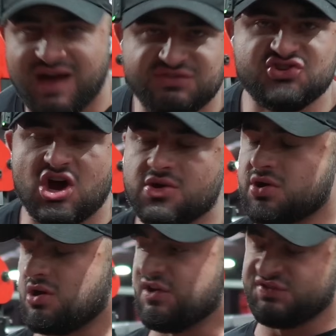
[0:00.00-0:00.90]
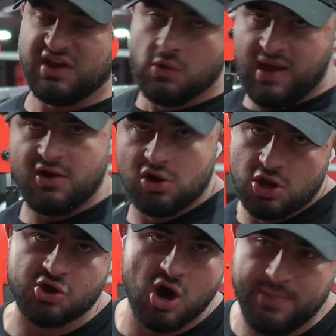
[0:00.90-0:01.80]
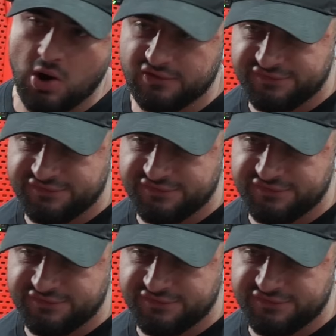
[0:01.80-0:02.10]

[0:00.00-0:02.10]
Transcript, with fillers: That is a joke. I still cannot look at a bowl